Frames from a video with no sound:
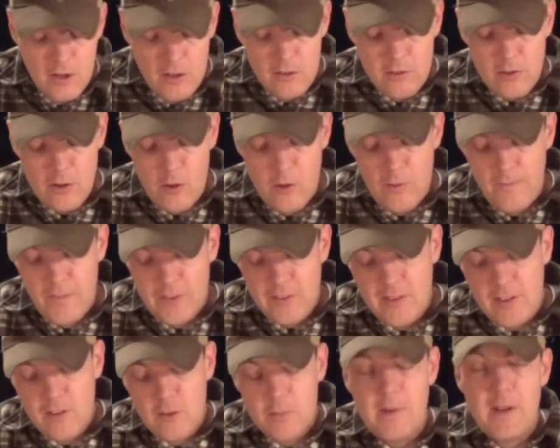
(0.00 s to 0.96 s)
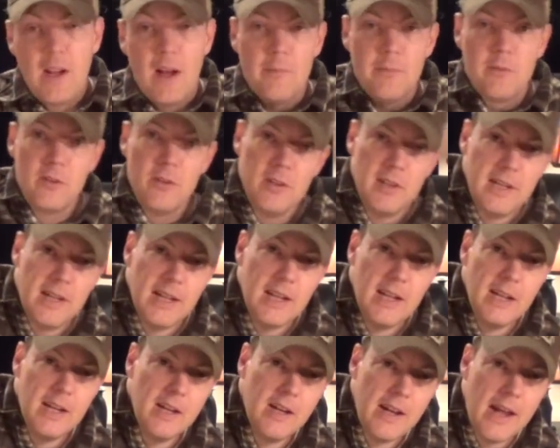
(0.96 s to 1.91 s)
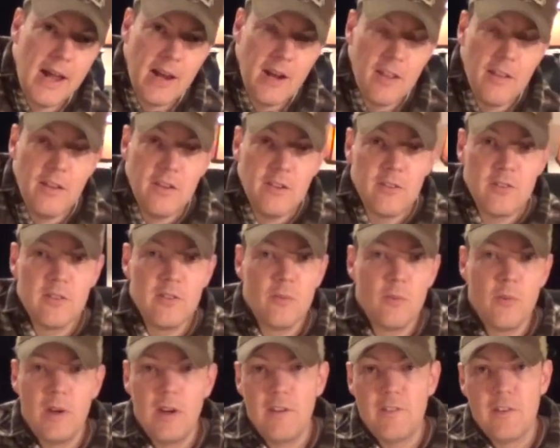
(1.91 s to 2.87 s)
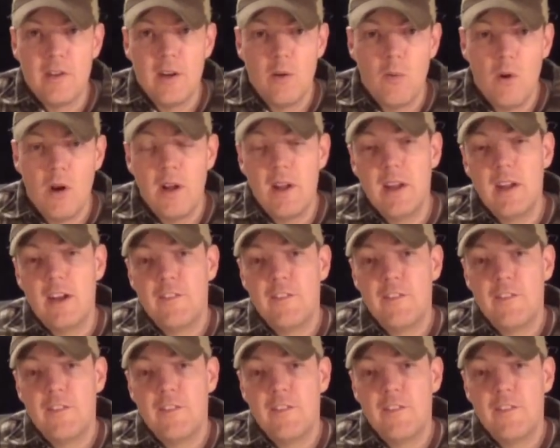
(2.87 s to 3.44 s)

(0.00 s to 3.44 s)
So this gives me an opportunity to get in and out of this whenever I want.